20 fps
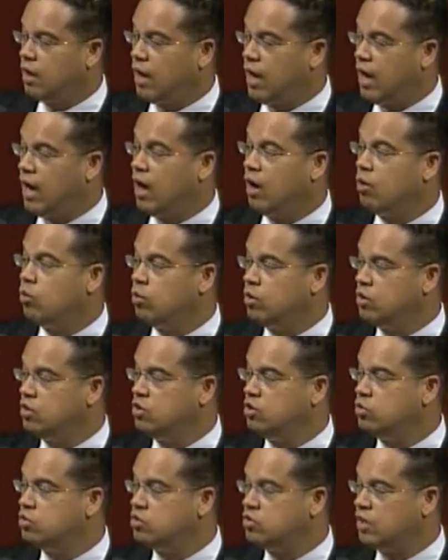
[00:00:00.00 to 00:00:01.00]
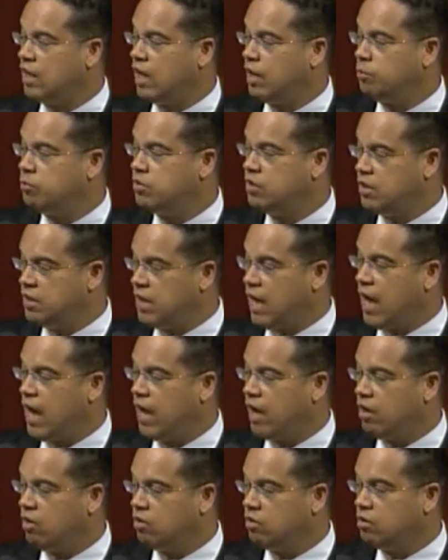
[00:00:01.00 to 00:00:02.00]
How will you stop
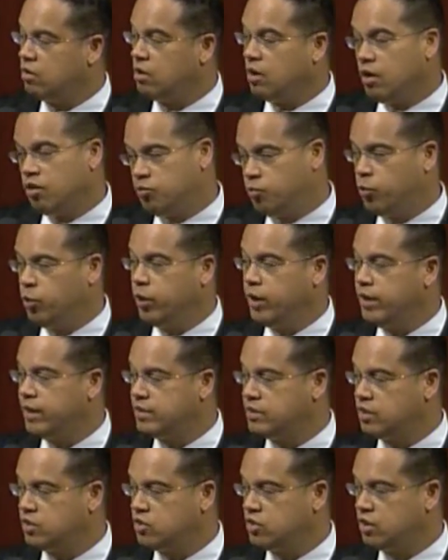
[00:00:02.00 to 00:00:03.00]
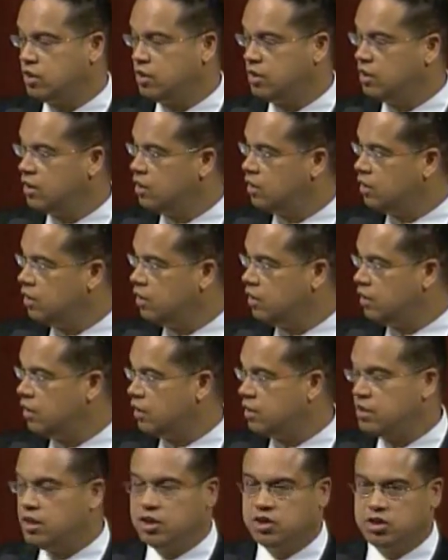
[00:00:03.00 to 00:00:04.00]
denial of pre-existing
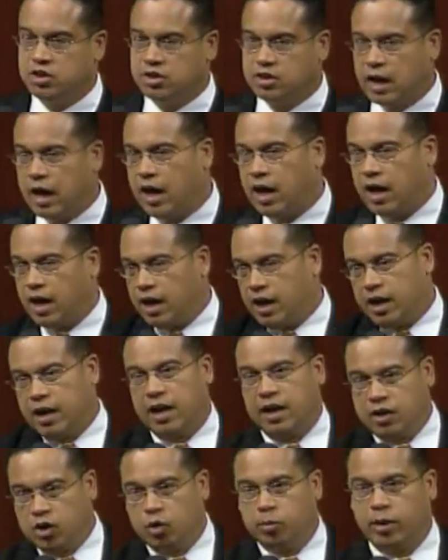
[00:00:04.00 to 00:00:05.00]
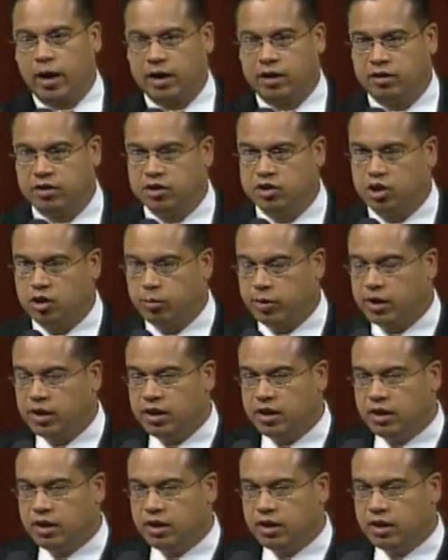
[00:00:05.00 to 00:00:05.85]
conditions? And I yield back to the gentleman.